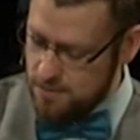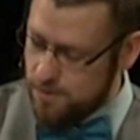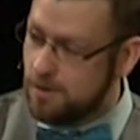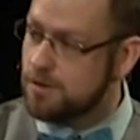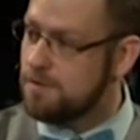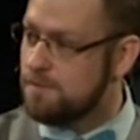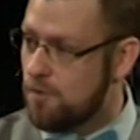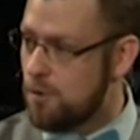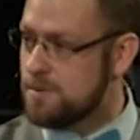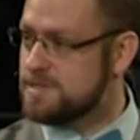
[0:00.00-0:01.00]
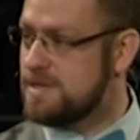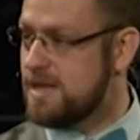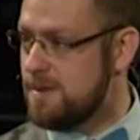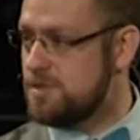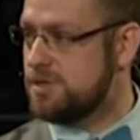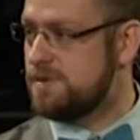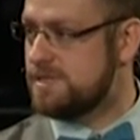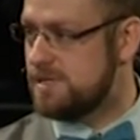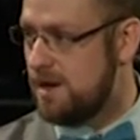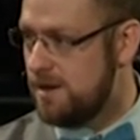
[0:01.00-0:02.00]
will conform us to the image of His
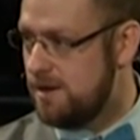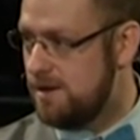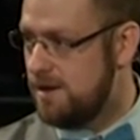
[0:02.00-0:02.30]
Son,